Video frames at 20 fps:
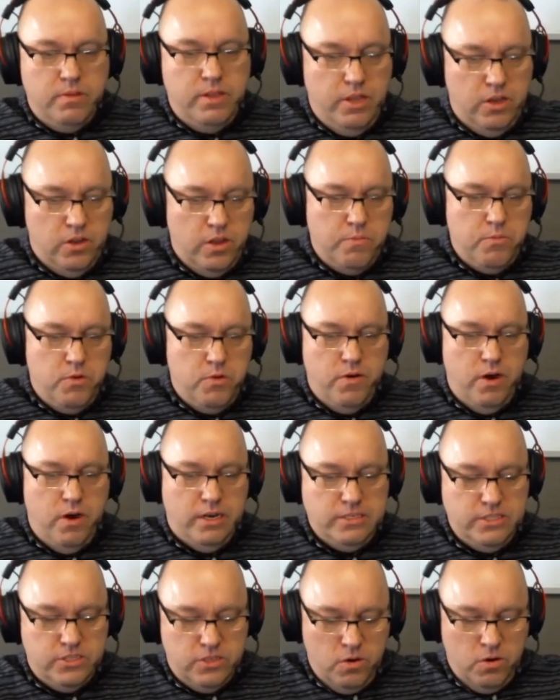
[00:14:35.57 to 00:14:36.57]
You know, they move on.
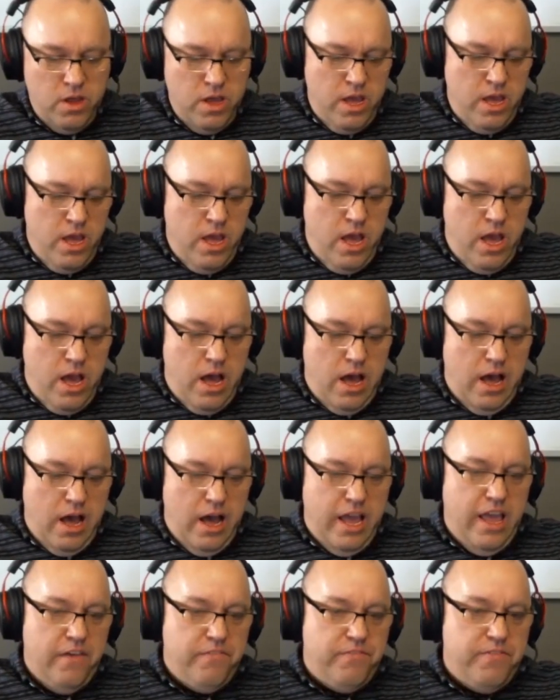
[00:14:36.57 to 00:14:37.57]
So
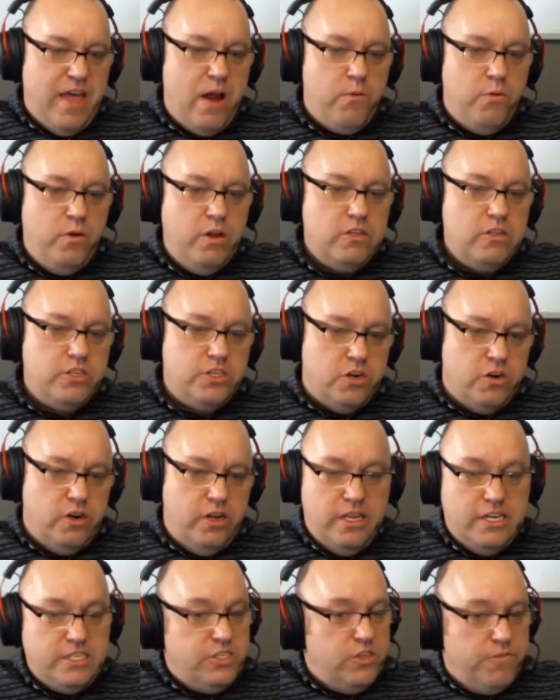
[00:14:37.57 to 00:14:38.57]
uh, if that realtor,
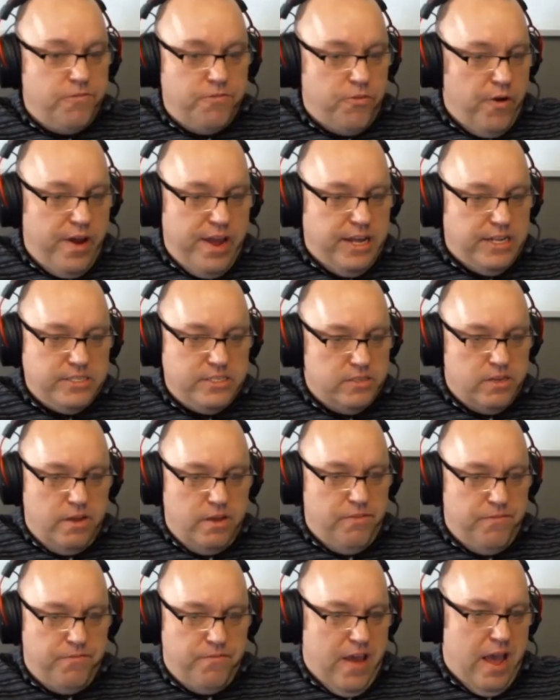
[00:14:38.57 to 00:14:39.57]
unless they're friends
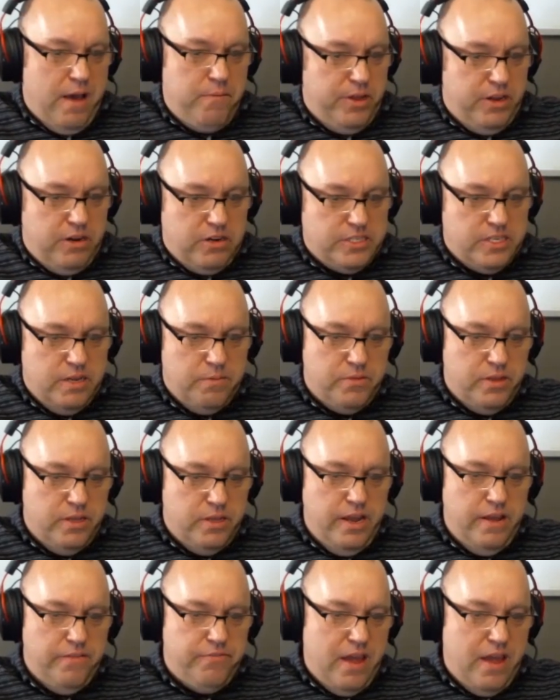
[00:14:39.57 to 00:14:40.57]
of the family or
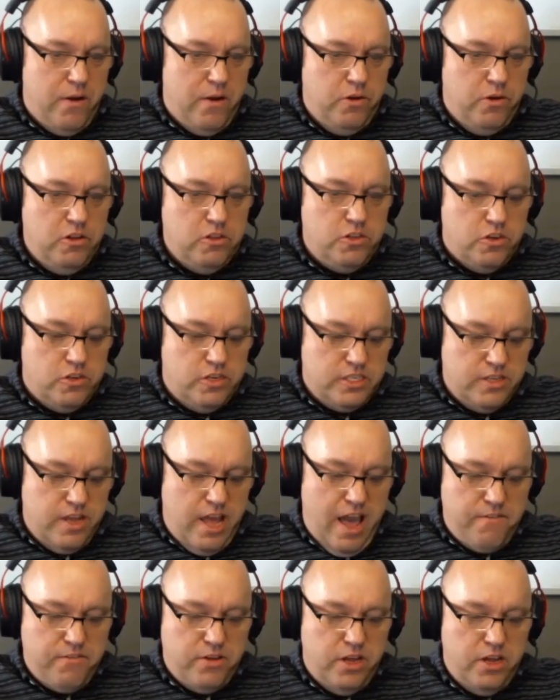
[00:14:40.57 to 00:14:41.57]
something, if that realtor doesn't
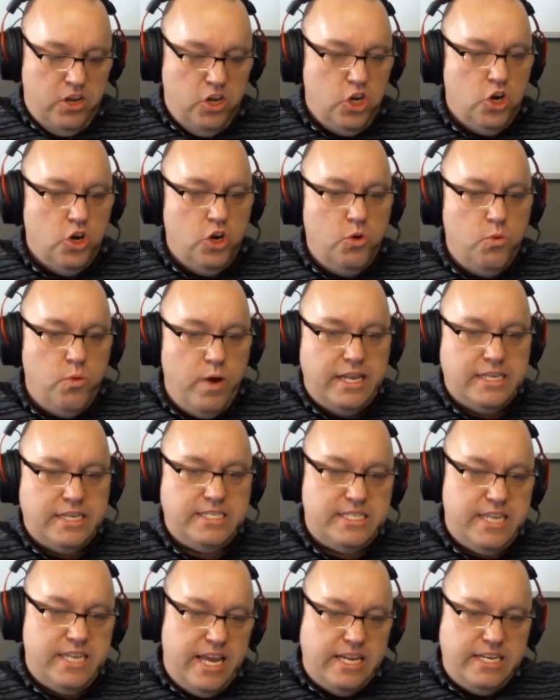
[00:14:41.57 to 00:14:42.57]
have a good way to
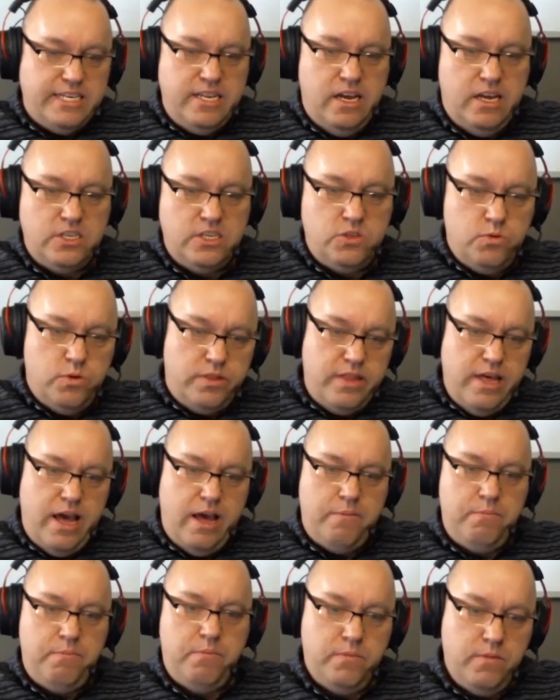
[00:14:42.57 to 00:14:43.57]
stay in touch with
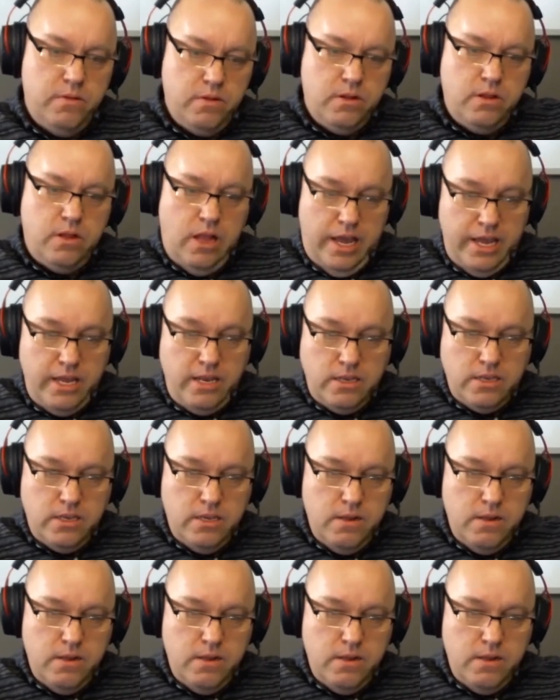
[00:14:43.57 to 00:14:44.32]
that client,